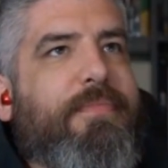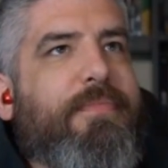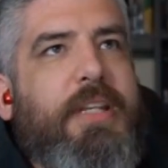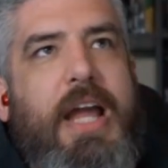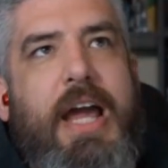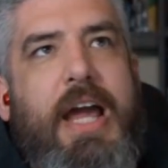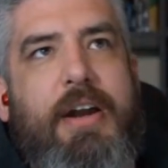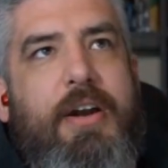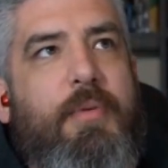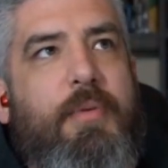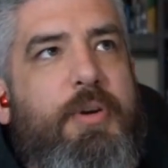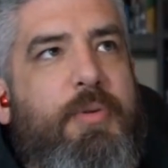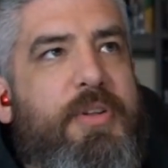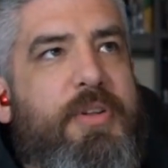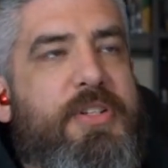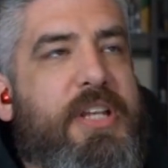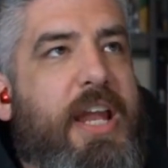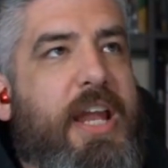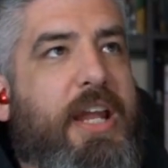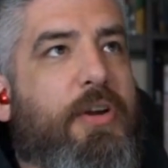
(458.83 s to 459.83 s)
I don't know what you want
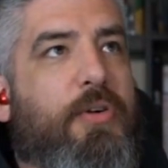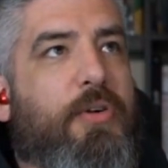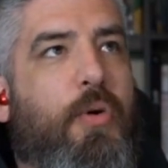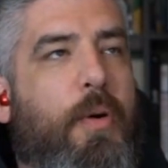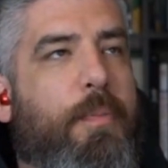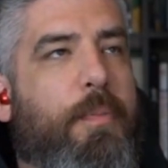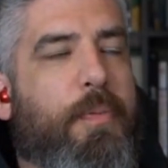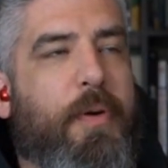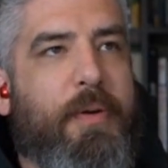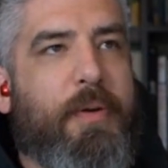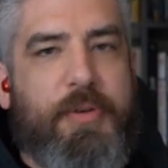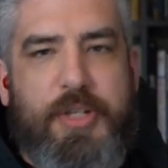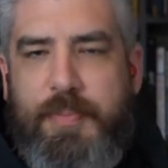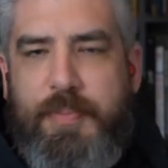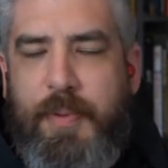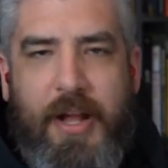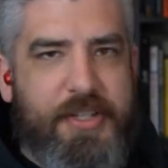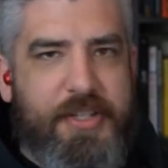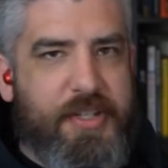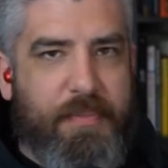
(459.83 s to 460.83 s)
to say. Corporate
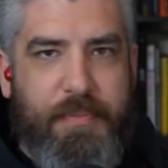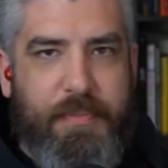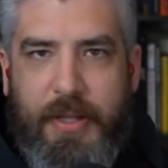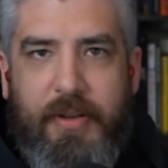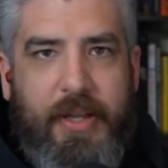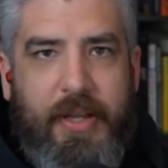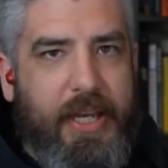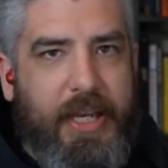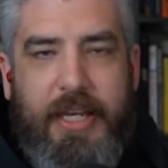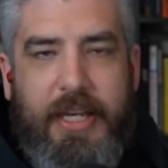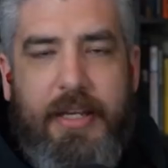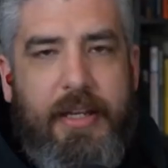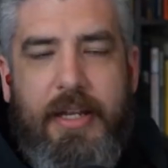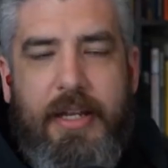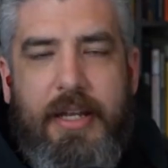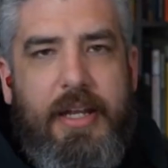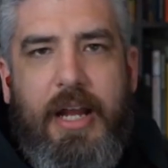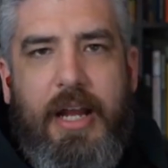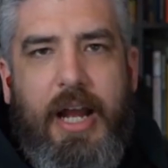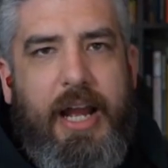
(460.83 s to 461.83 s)
responsibility.
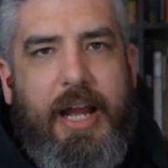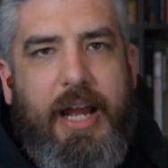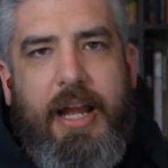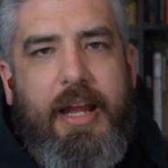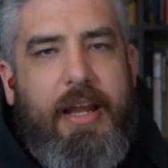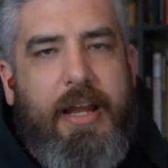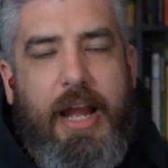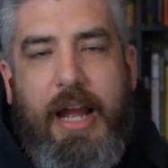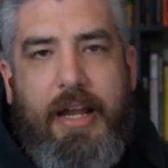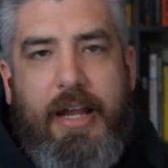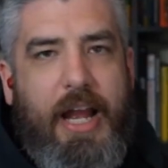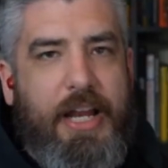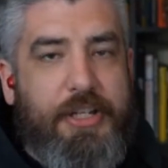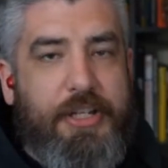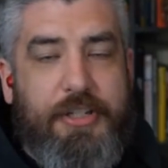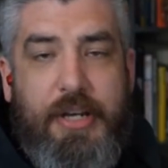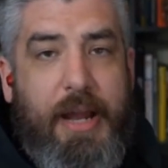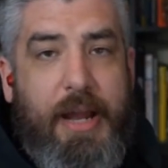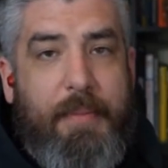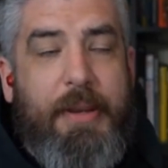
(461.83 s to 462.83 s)
I I
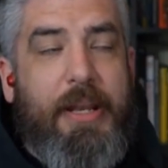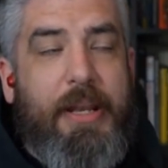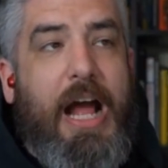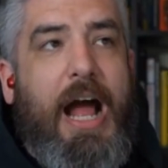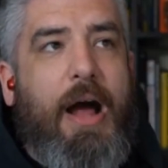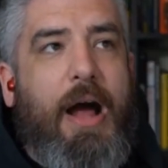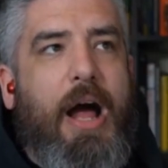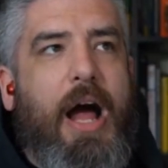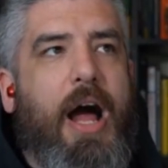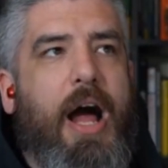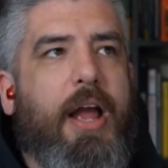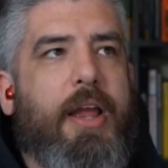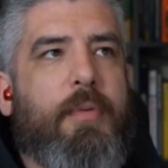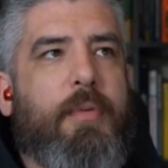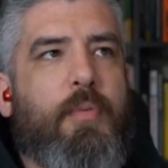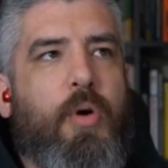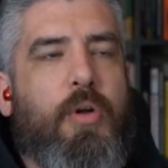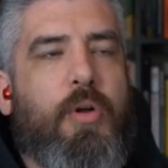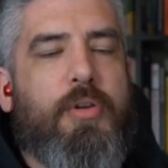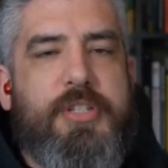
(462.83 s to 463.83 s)
I, I mean I, I
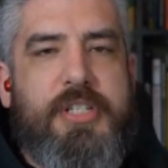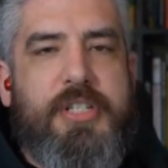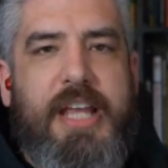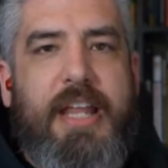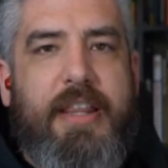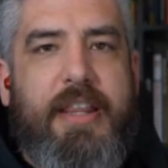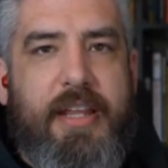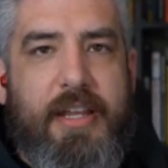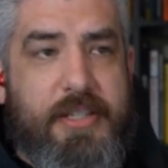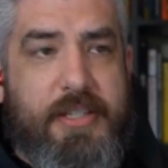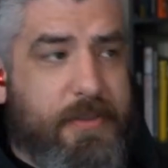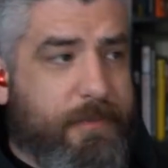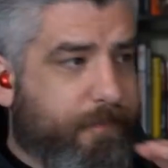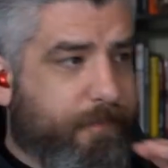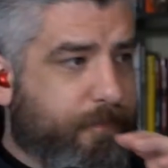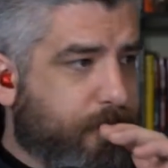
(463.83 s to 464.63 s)
will say this.